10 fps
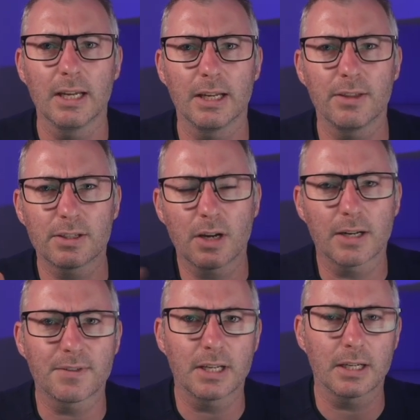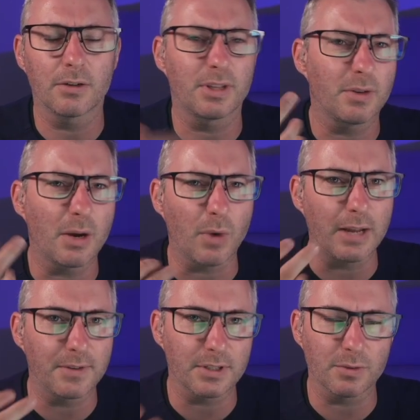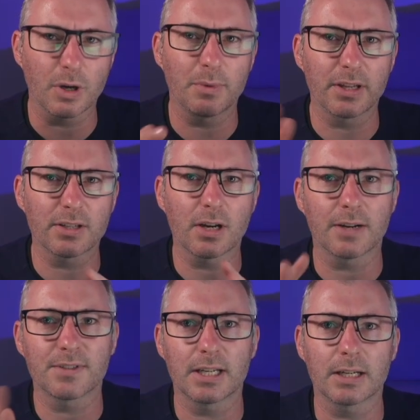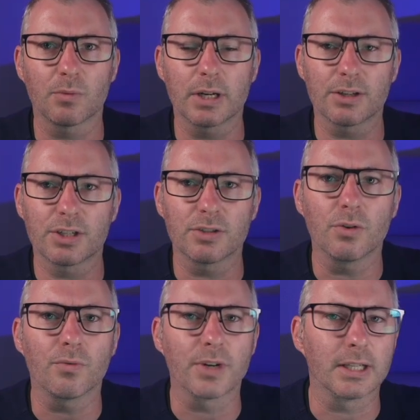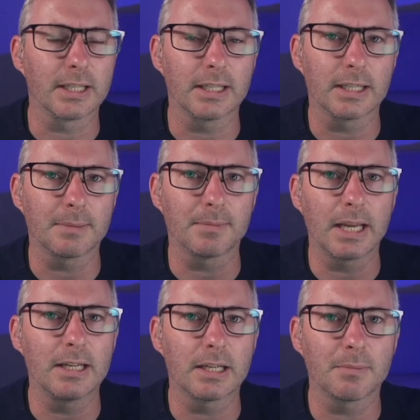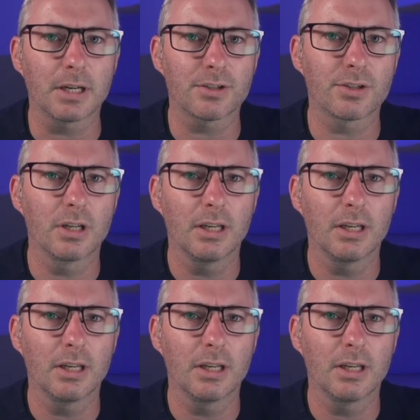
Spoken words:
In this kind of setting, or there are wafers as well, but in this kind of setting where she's not really eating much,